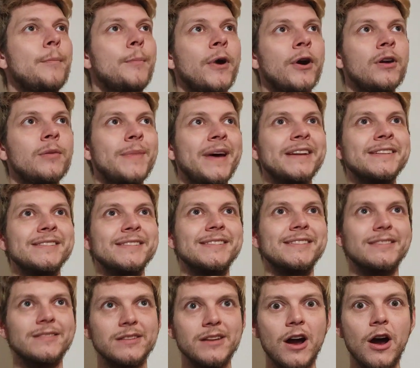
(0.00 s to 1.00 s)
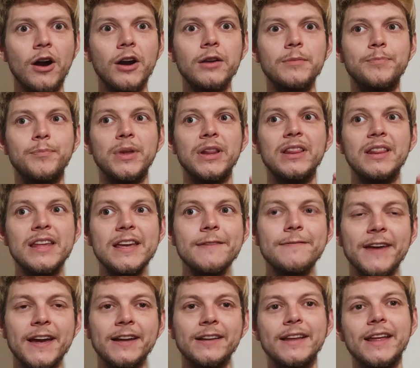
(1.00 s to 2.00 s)
Marilyn Manson started
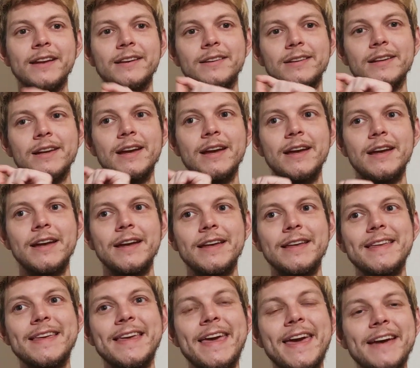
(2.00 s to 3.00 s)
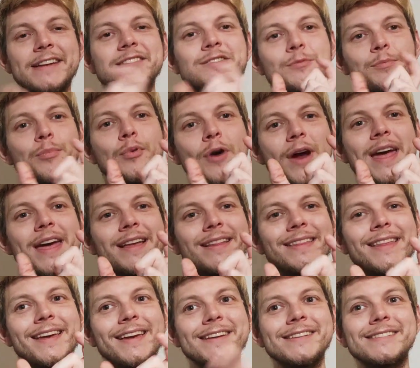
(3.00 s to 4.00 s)
believing that he has to
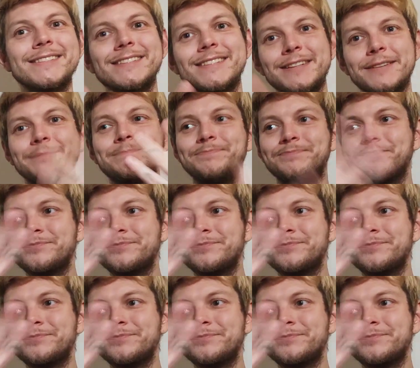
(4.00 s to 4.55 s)
break this